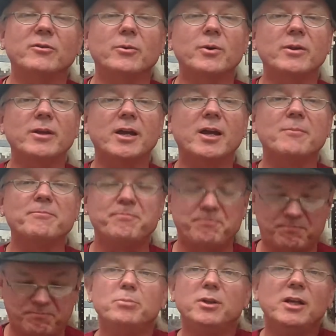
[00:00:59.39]
everyone in the game
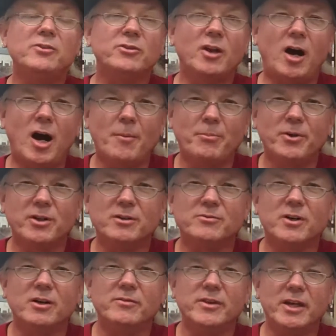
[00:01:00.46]
plays an operative
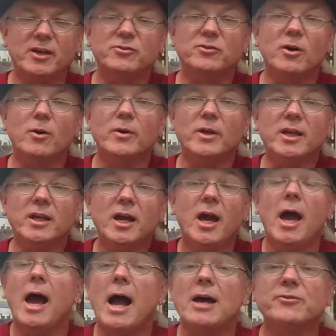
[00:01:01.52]
of the SOE,
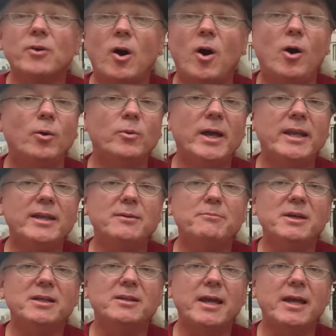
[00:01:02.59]
has already been